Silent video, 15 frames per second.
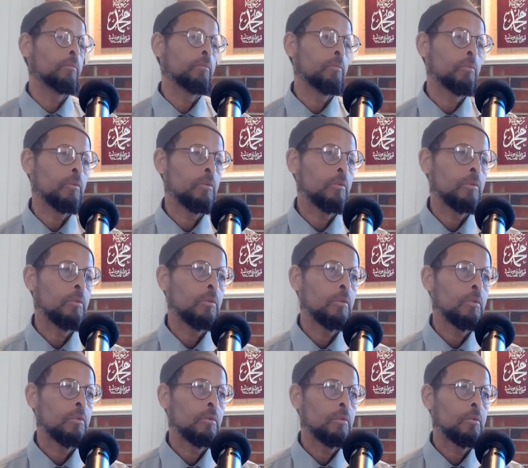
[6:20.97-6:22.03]

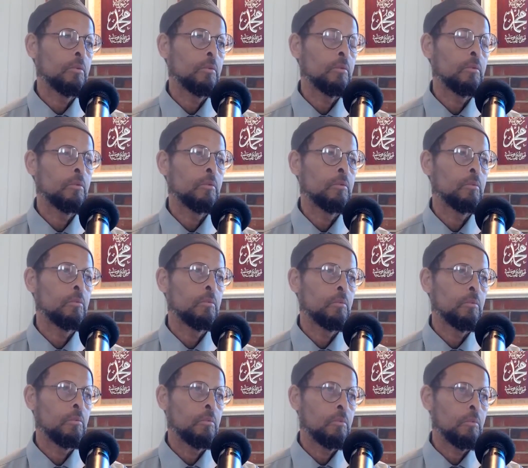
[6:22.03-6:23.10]

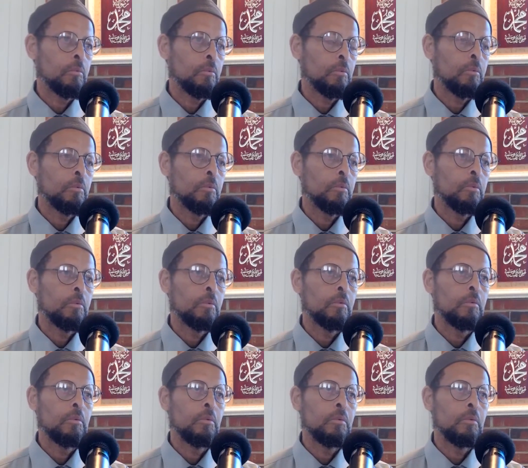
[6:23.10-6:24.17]

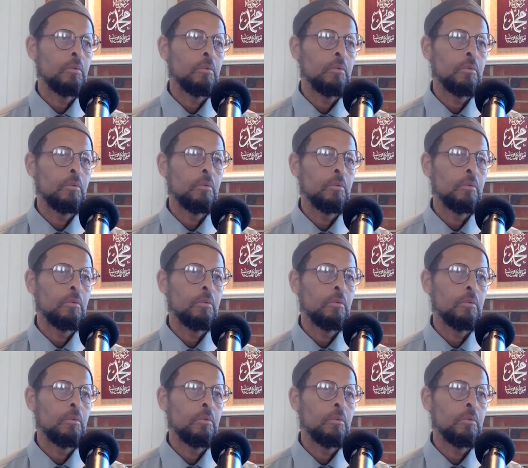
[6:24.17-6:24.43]
[no speech]